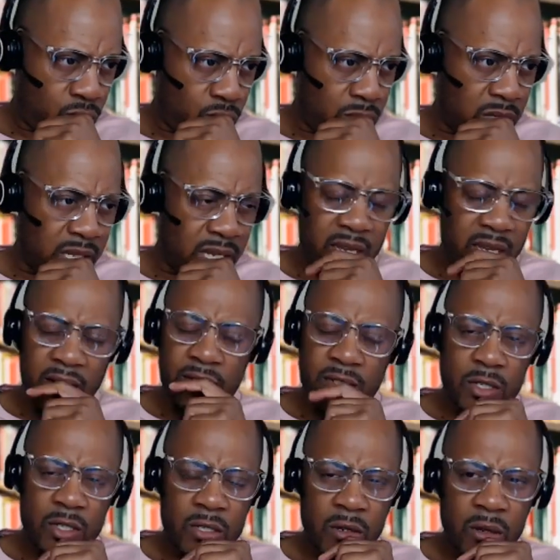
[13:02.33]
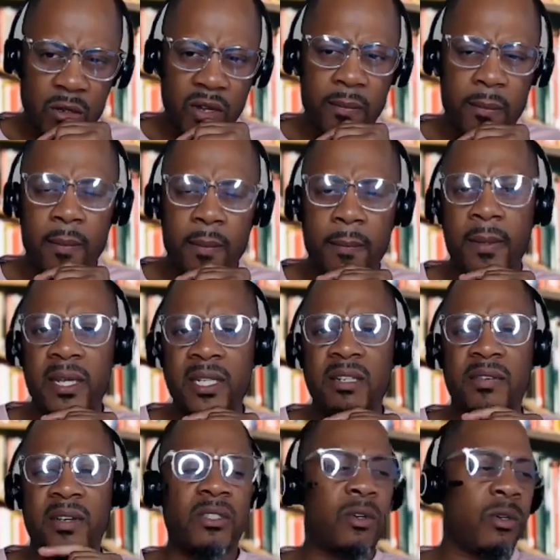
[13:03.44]
lives solely from a place of
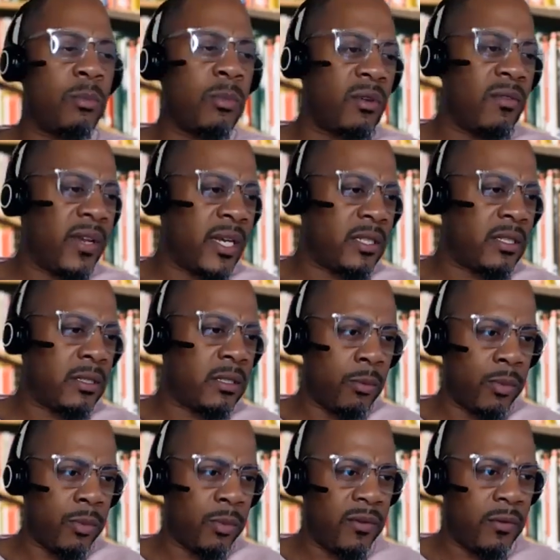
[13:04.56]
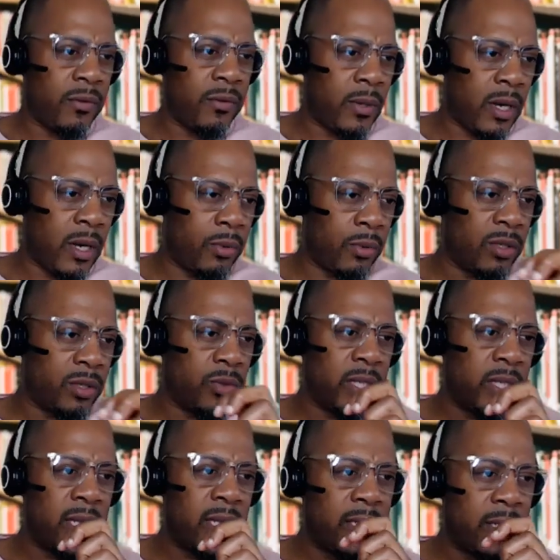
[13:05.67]
external motivation, I'm reading from what I wrote in
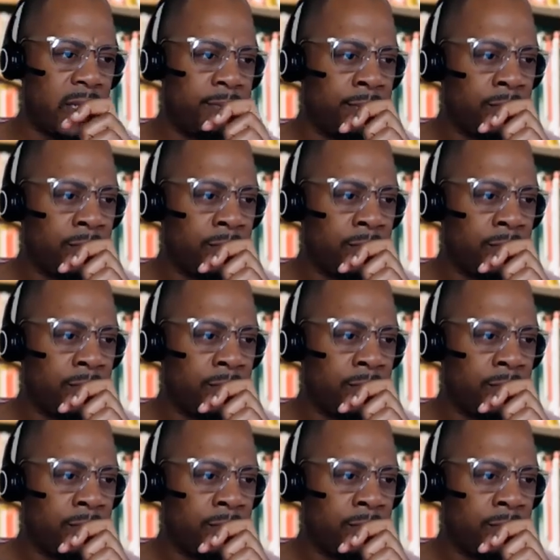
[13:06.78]
2018.